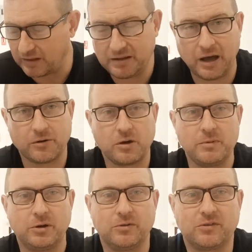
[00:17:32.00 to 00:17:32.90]
Now,
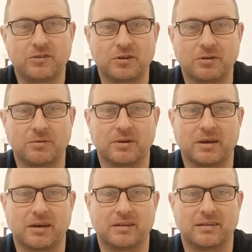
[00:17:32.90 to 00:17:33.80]
coming on to
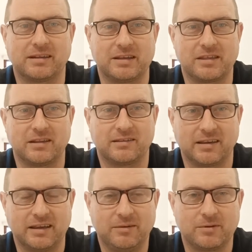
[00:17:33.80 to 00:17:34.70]
the
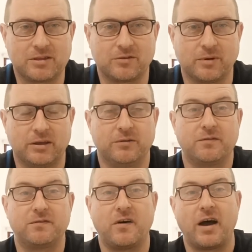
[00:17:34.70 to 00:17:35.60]
DGT, which is where you
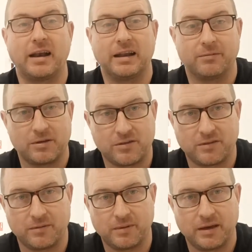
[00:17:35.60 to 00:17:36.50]
finally
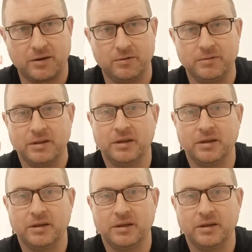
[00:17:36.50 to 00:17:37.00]
register the vehicle,